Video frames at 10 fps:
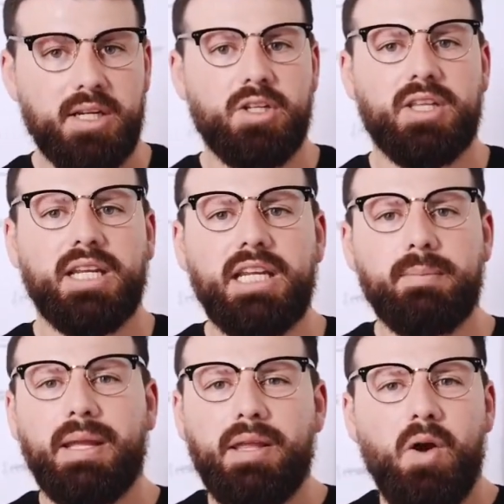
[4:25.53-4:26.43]
You're thinking
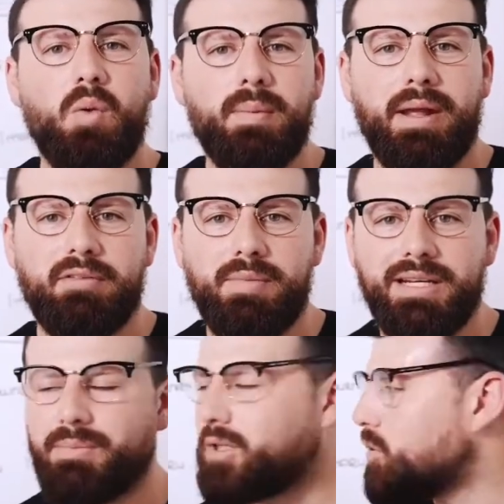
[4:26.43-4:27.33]
about the whole amount of money.
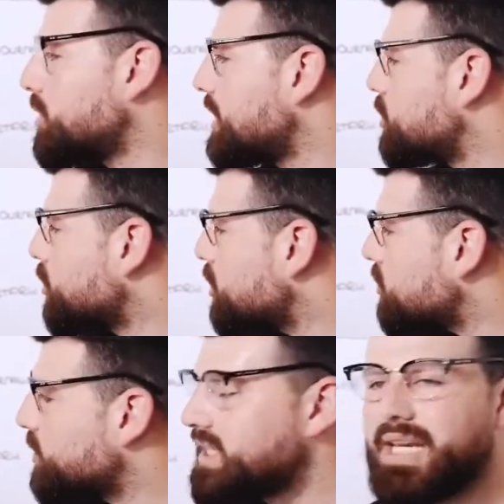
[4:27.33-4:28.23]
But the truth is, you're just
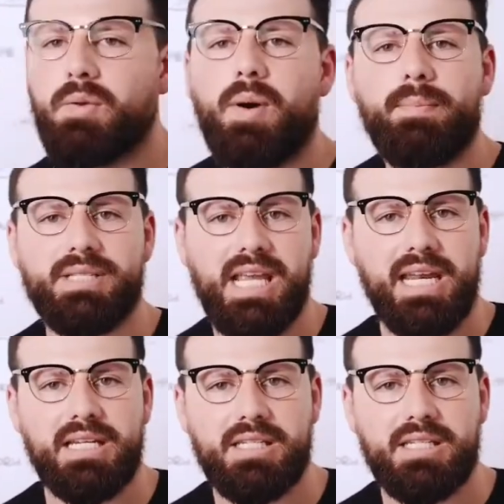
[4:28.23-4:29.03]
risking 1%.